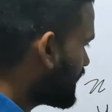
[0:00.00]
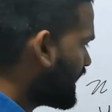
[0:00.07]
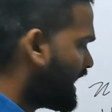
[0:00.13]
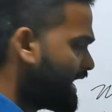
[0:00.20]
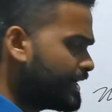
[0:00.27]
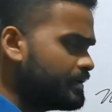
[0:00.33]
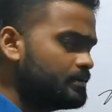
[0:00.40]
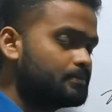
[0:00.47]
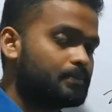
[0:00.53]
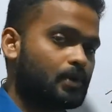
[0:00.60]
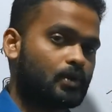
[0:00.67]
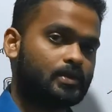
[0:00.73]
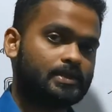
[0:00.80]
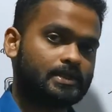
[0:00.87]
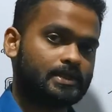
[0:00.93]
and
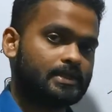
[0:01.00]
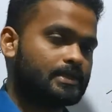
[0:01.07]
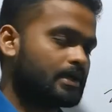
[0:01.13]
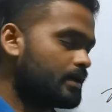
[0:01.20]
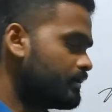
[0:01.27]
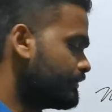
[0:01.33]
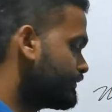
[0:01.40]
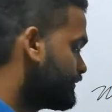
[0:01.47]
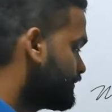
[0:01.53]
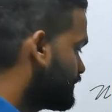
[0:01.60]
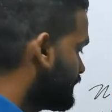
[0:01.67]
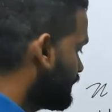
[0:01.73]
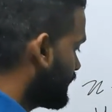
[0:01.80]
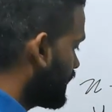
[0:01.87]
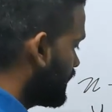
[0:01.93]
plot a graph.
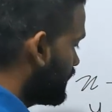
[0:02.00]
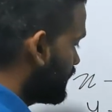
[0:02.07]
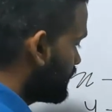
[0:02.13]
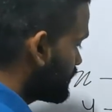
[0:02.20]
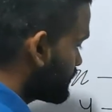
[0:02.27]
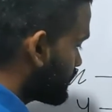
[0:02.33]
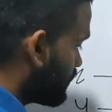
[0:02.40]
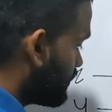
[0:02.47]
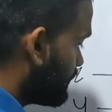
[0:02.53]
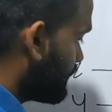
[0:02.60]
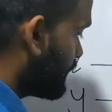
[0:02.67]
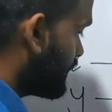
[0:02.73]
So